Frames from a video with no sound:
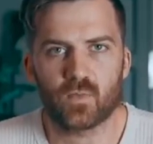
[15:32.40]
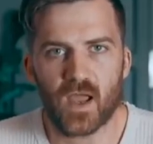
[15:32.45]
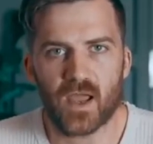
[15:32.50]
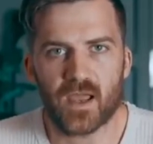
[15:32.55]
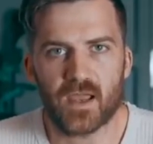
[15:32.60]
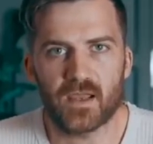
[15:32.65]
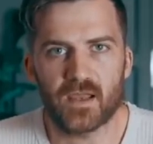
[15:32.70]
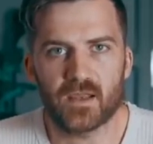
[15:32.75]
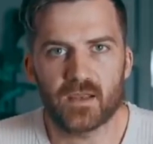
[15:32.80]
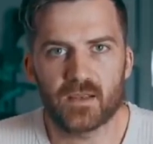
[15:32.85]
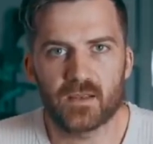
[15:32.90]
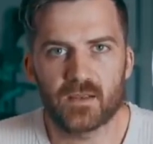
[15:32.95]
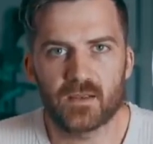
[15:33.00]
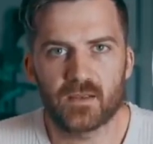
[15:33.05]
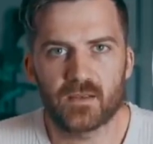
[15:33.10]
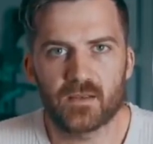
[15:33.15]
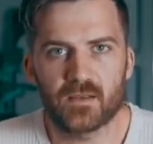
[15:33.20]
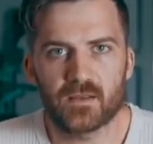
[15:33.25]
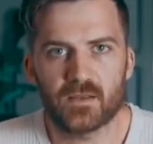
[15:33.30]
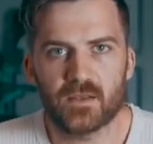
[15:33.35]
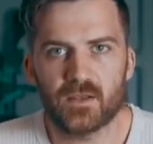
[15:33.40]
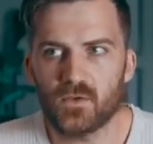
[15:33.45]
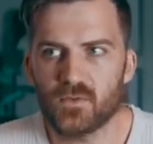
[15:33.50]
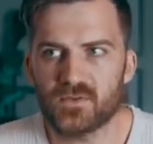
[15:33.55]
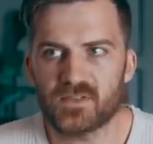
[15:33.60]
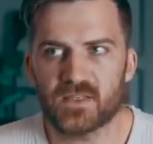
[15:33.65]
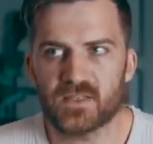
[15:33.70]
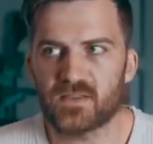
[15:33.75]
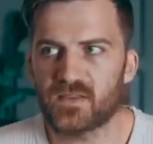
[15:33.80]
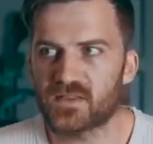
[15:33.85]
way
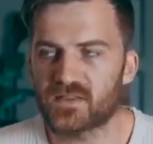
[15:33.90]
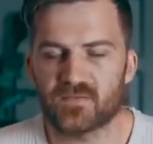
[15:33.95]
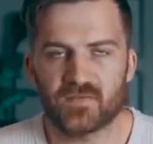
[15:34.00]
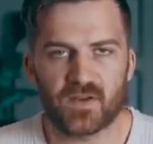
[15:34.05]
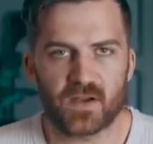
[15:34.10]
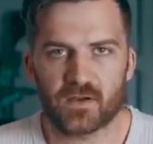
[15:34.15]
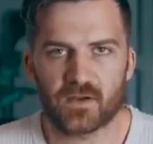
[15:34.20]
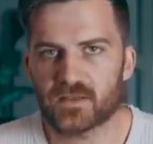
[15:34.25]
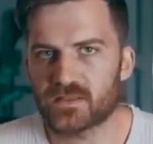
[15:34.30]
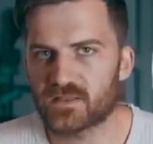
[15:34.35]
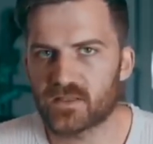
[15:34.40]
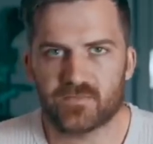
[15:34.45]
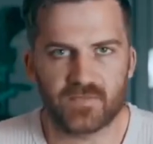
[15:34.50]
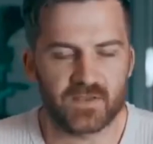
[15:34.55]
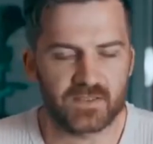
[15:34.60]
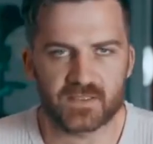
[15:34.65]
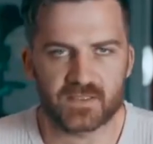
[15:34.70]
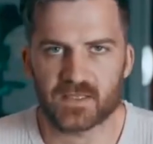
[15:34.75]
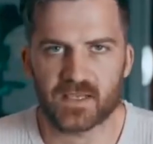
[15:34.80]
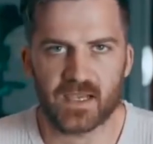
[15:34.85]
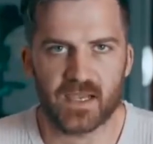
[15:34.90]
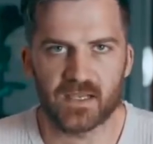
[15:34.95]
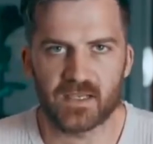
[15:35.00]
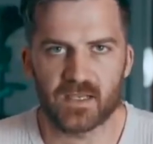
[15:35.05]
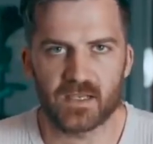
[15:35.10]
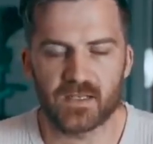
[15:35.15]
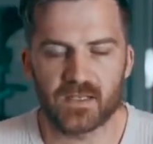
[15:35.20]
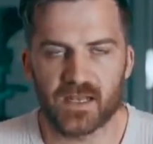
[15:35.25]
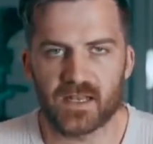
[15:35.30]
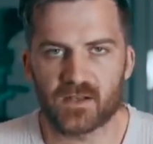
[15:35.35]
using this very
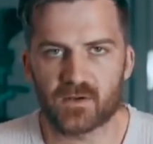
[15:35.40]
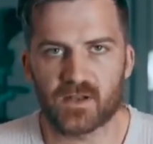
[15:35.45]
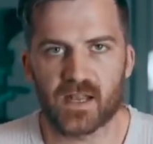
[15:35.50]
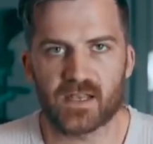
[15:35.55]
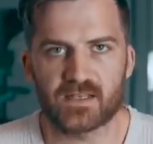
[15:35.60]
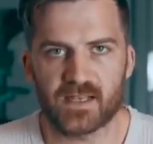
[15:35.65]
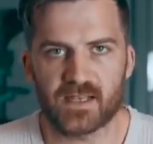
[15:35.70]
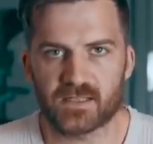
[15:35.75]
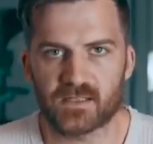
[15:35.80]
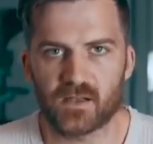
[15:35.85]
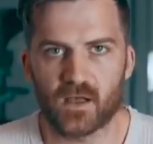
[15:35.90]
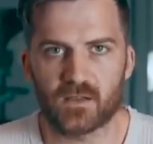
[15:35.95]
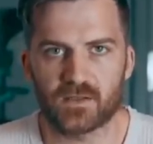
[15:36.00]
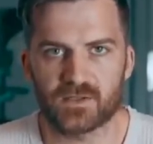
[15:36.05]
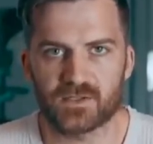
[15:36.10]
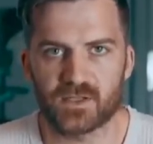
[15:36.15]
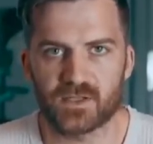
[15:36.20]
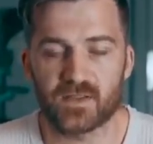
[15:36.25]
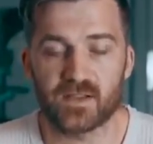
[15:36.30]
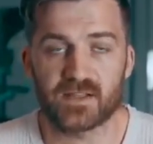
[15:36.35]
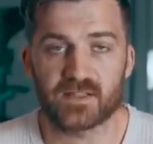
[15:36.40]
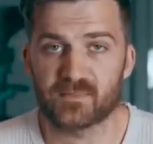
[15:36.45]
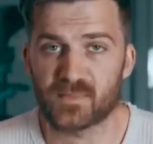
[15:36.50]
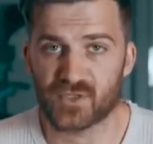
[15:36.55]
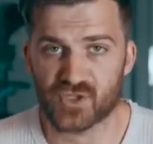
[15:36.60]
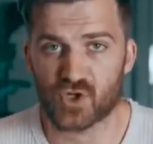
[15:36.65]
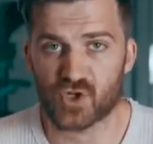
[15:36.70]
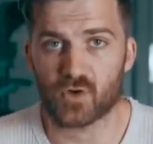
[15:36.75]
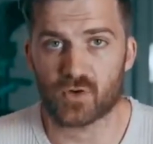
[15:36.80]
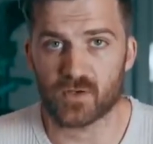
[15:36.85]
sophisticated internet technology that is
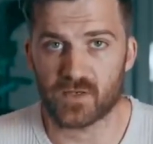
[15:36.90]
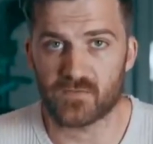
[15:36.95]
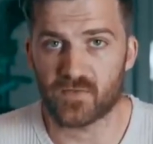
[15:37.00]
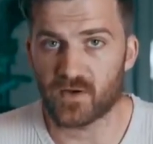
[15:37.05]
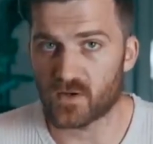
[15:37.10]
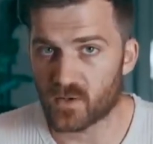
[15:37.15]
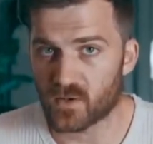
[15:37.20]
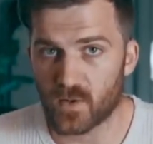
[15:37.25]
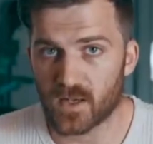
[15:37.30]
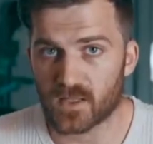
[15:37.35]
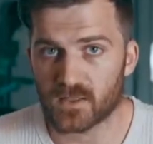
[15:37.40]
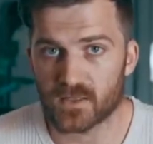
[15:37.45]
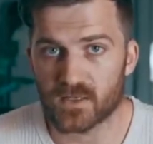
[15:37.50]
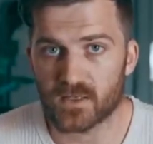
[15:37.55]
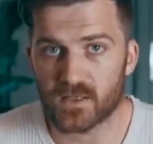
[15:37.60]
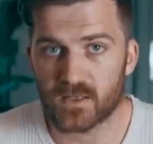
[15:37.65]
maturing very quickly.